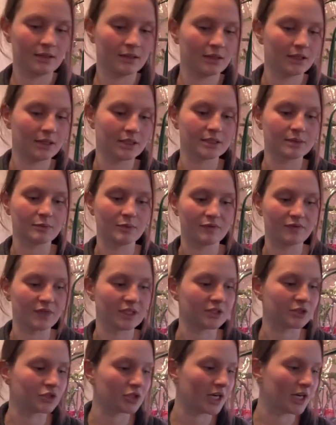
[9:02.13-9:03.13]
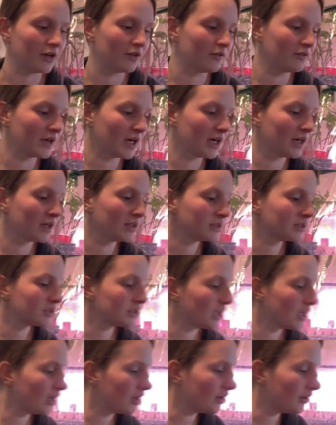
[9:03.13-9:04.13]
Let's move this tray over.
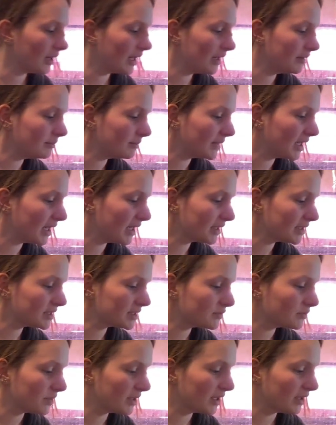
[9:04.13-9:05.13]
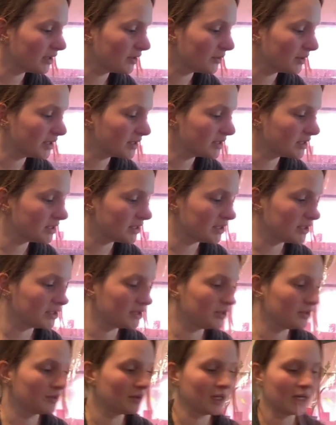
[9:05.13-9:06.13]
So up next we are going to
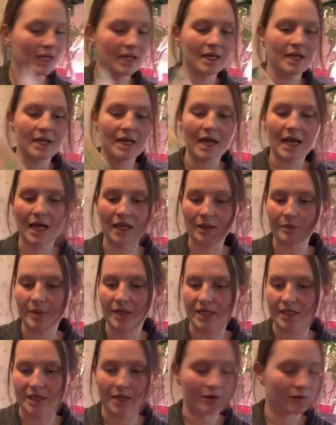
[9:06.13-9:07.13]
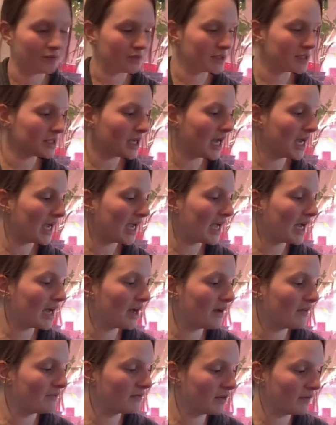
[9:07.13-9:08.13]
do jalapeños. I
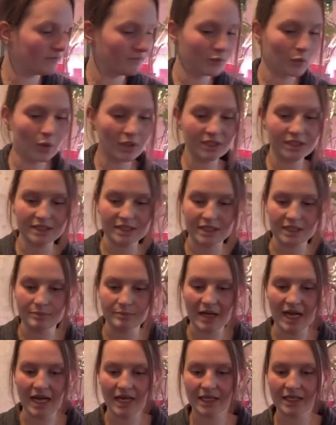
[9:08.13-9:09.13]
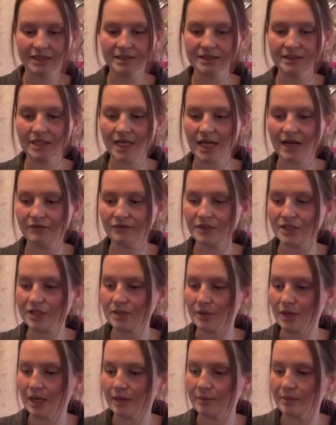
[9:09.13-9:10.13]
have 4 seed packets left,
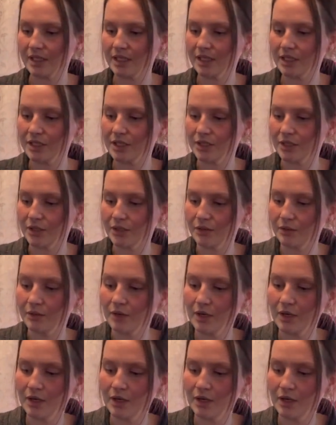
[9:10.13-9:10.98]
so I'm gonna do